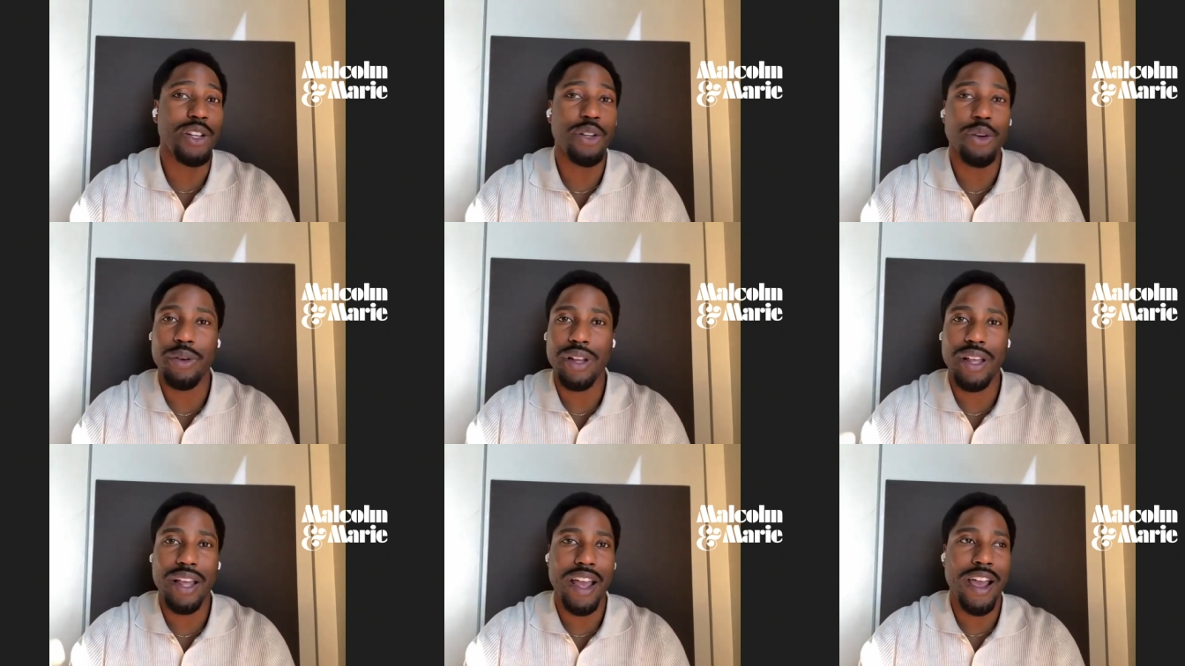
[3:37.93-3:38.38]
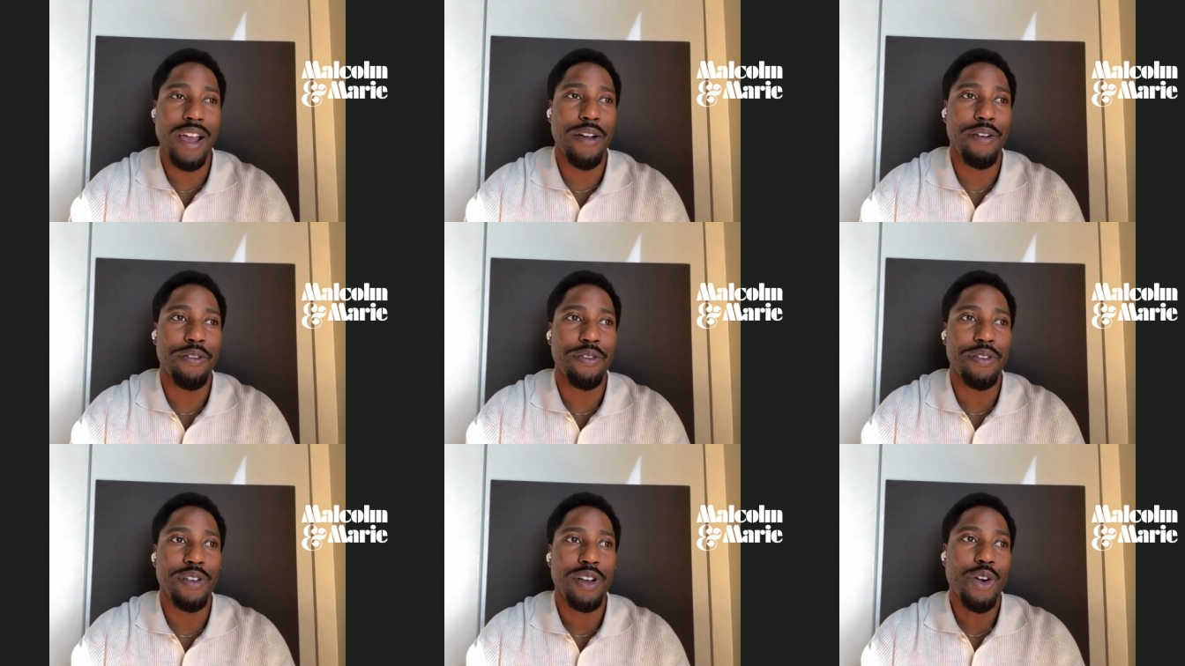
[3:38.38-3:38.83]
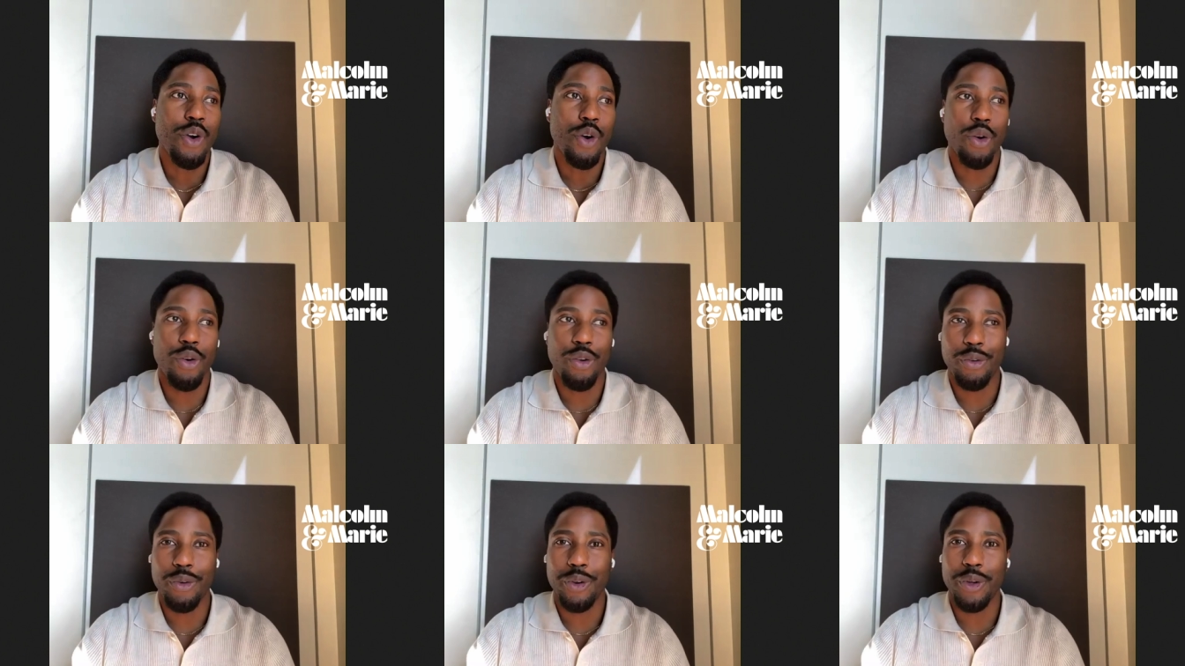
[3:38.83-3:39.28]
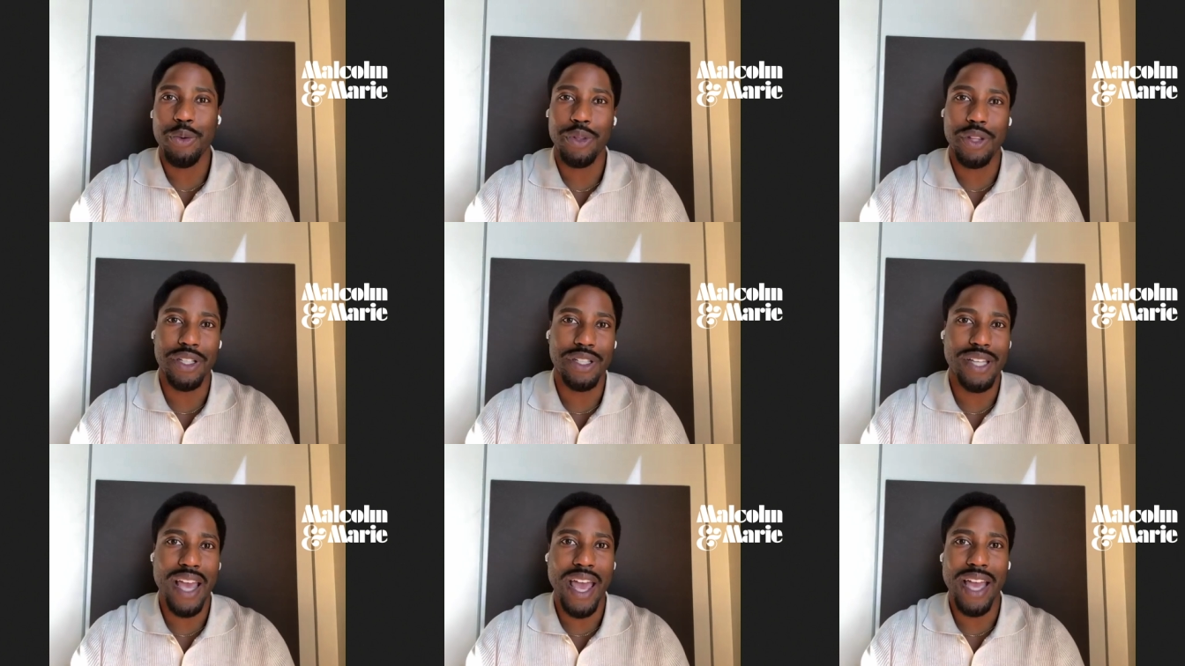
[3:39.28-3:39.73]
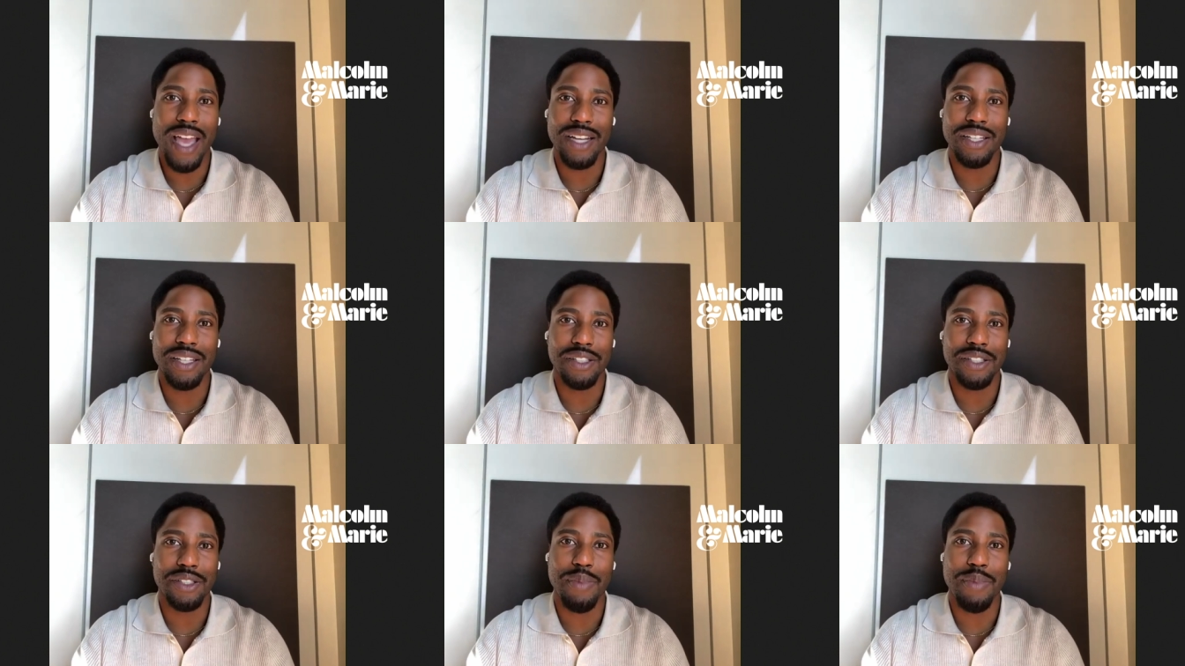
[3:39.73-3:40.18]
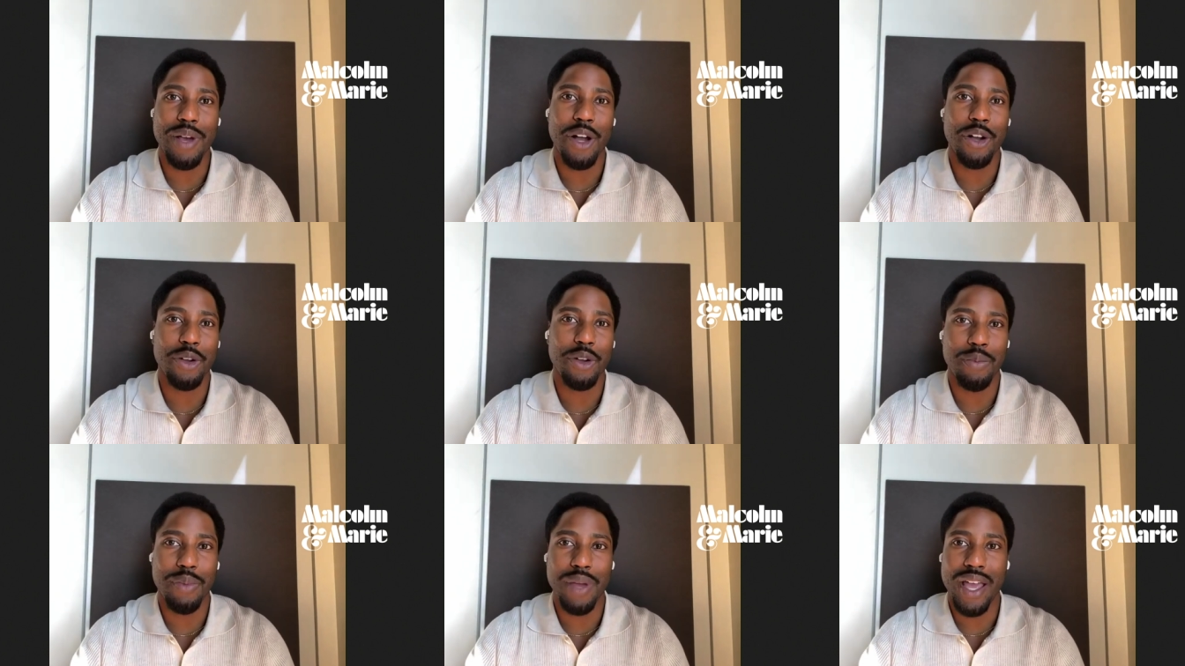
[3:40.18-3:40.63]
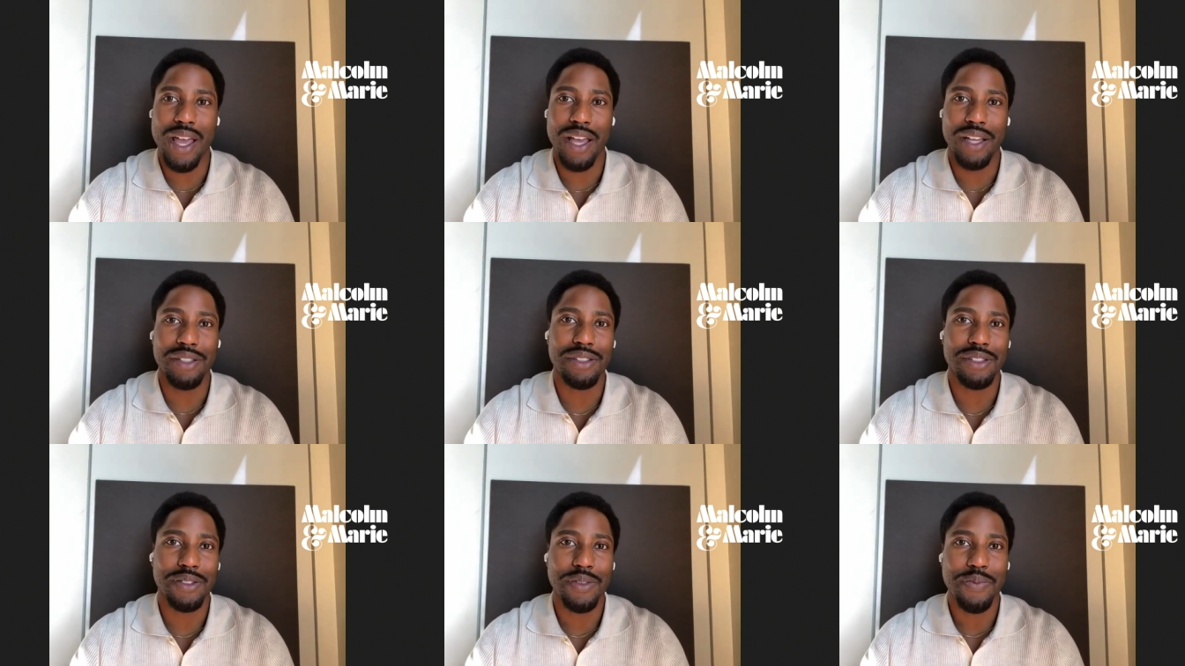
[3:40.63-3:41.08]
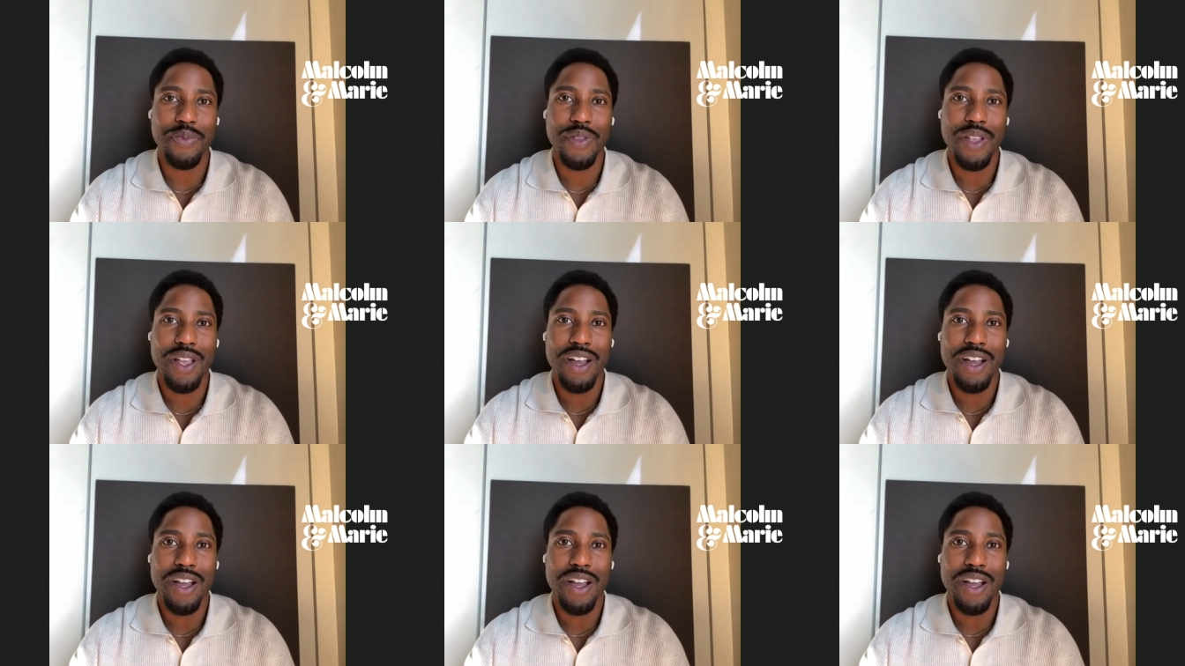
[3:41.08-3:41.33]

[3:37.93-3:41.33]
I don't have or agree with the tactics Malcolm has.